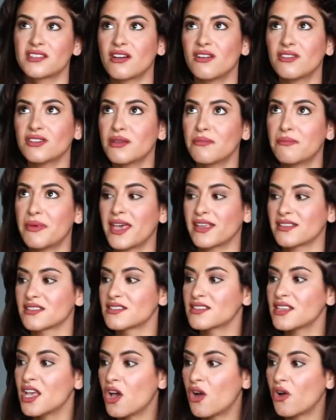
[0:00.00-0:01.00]
It all
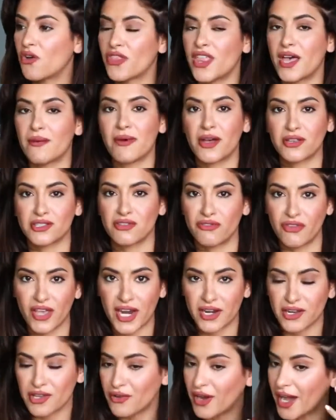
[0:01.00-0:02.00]
depends on the amount of
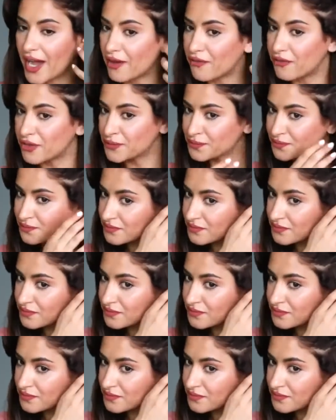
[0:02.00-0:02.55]
hair you have.